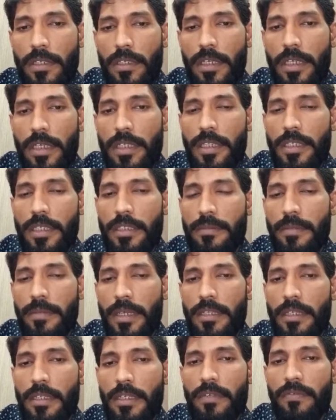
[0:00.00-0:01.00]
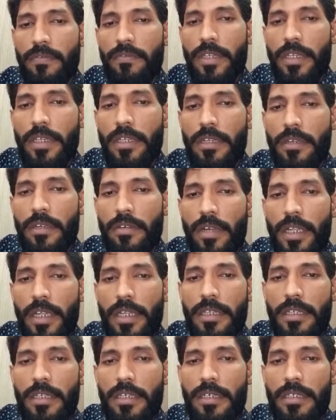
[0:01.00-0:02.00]
In this method we
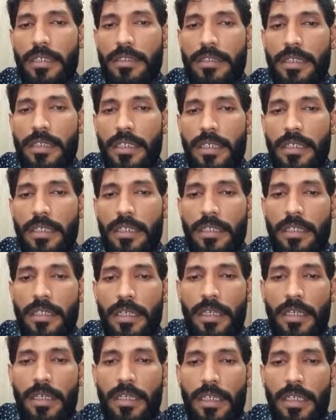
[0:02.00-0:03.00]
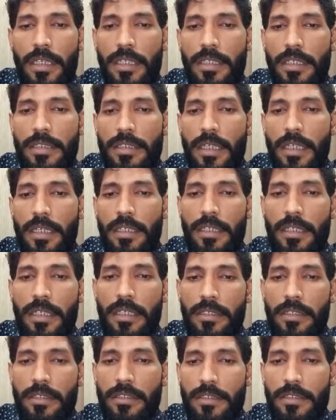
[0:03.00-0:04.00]
write a set in a
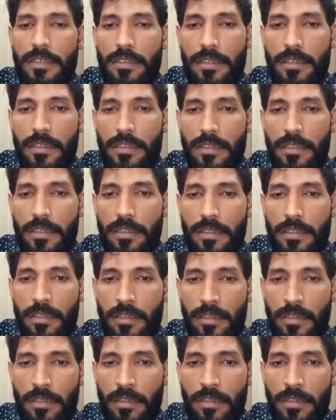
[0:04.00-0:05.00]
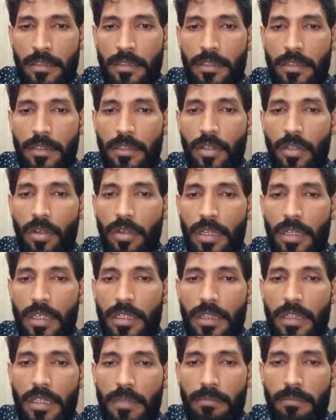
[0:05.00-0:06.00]
sentence, not
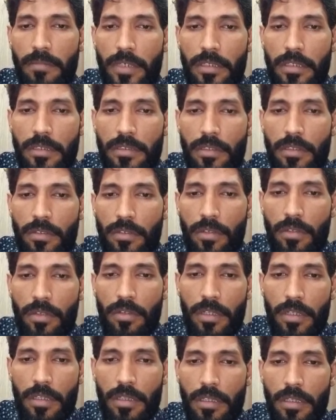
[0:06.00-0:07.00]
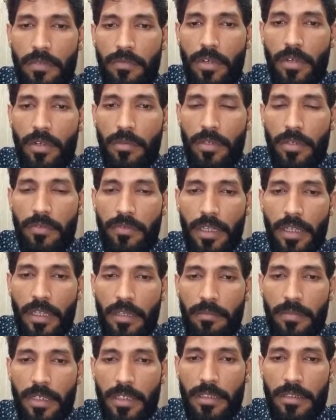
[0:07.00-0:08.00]
in numbers or not in the form of
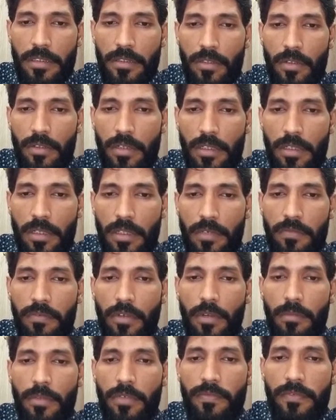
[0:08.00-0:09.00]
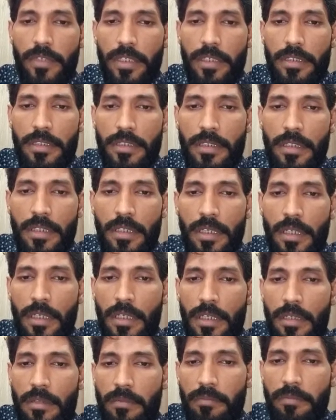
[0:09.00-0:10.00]
elements, not in the form of list,
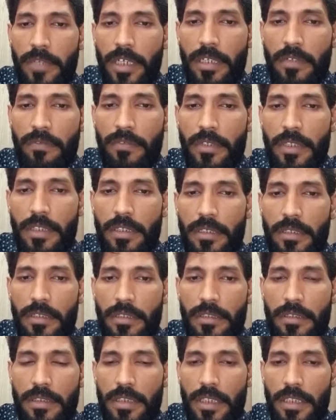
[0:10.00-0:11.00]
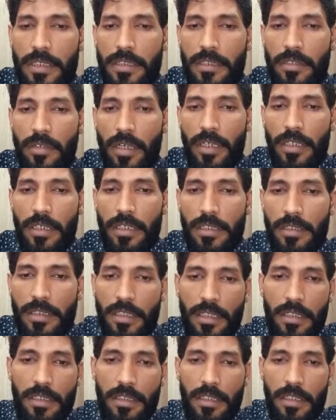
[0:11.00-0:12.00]
but we just write a
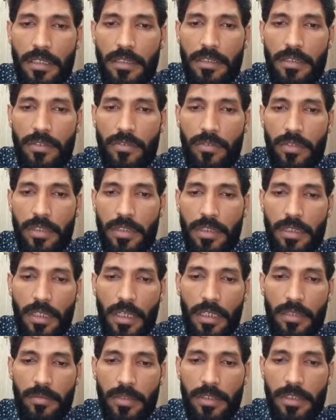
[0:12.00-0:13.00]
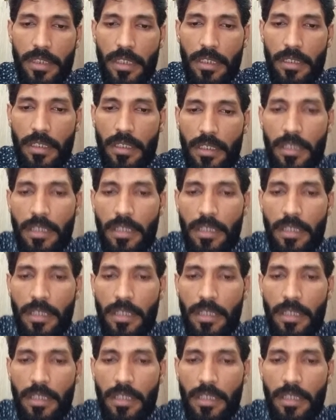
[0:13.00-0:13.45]
sentence to describe a set.